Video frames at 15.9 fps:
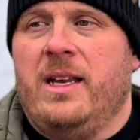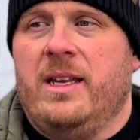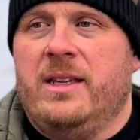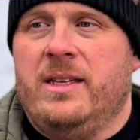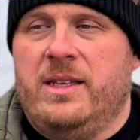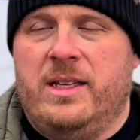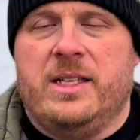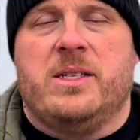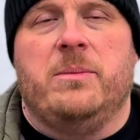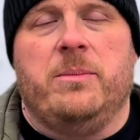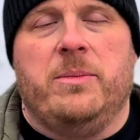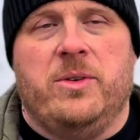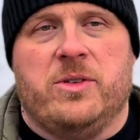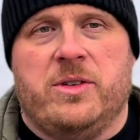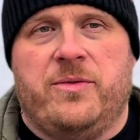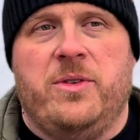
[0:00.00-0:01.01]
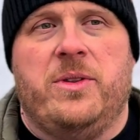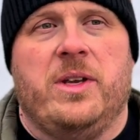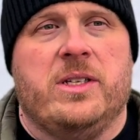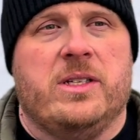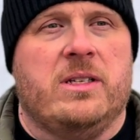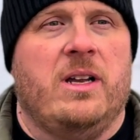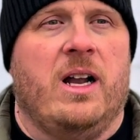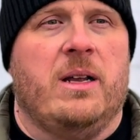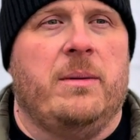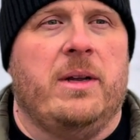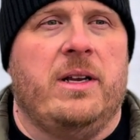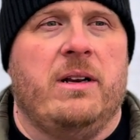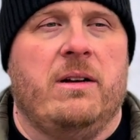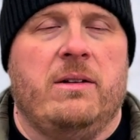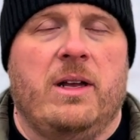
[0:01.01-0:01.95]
there's a few things to talk about here.